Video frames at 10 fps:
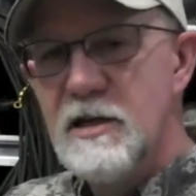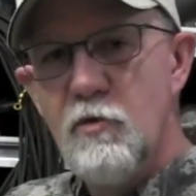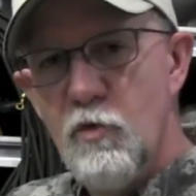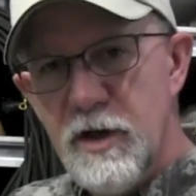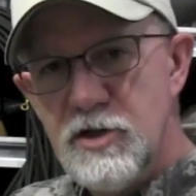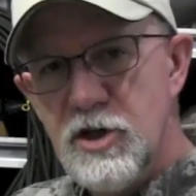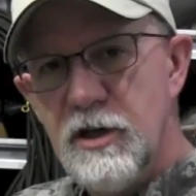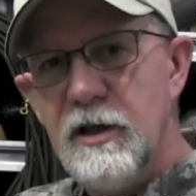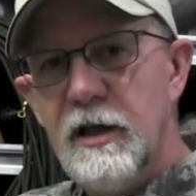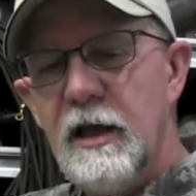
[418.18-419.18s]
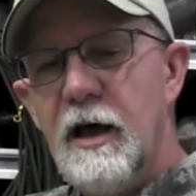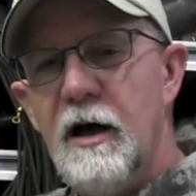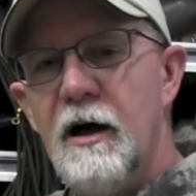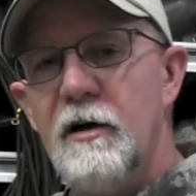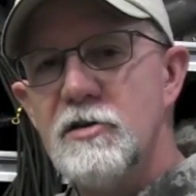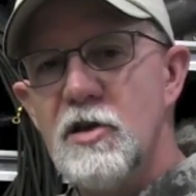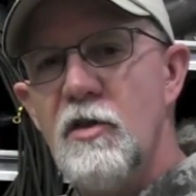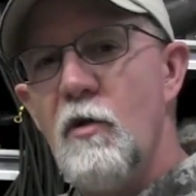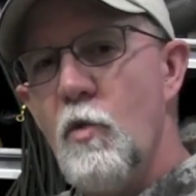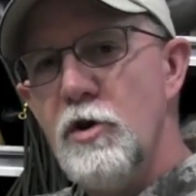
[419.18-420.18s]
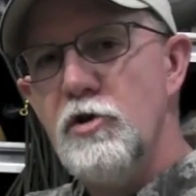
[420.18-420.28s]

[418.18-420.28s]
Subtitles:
and rigid so that when